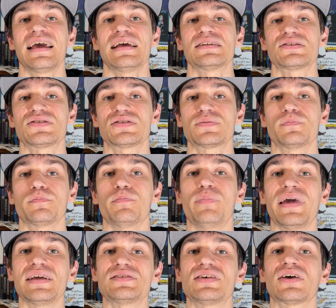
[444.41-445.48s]
it's
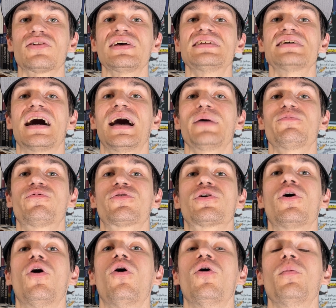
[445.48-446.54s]
basically time for
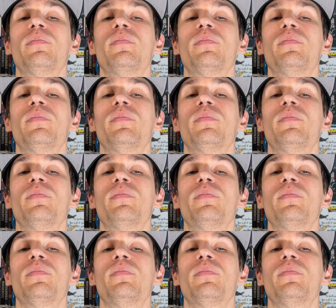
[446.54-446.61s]
a whole